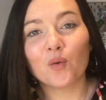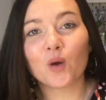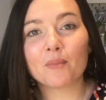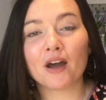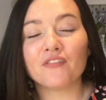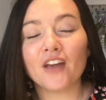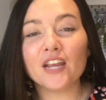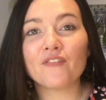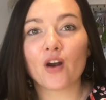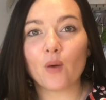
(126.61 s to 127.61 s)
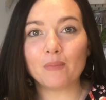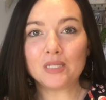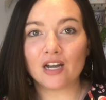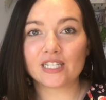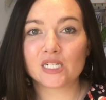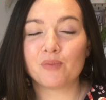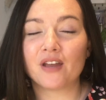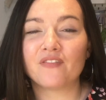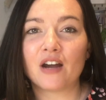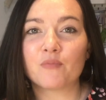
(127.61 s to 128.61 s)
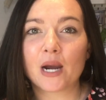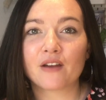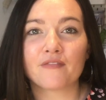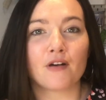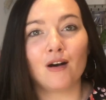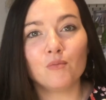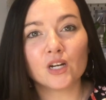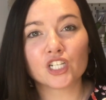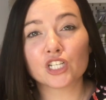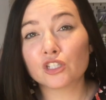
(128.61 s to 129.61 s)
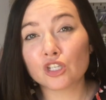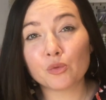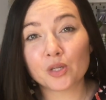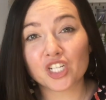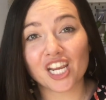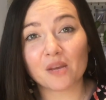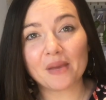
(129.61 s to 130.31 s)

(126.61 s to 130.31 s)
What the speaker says: One of my favorite websites to buy fabric from, which is super cheap,